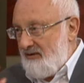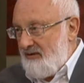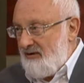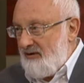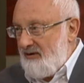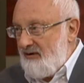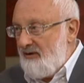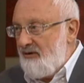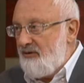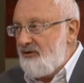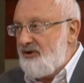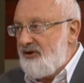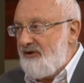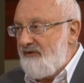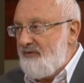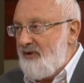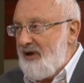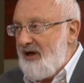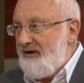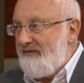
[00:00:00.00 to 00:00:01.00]
Also,
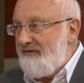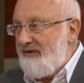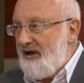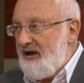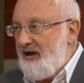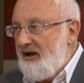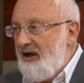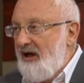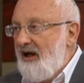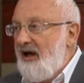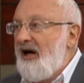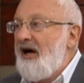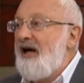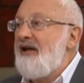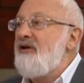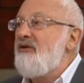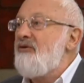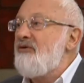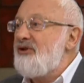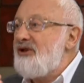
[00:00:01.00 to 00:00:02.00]
by me
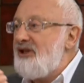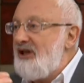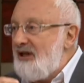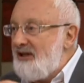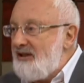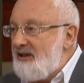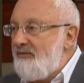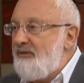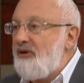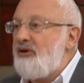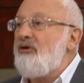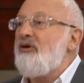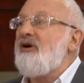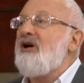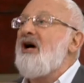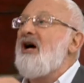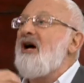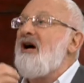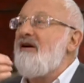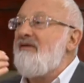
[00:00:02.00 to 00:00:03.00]
stopping
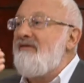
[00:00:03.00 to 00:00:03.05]
myself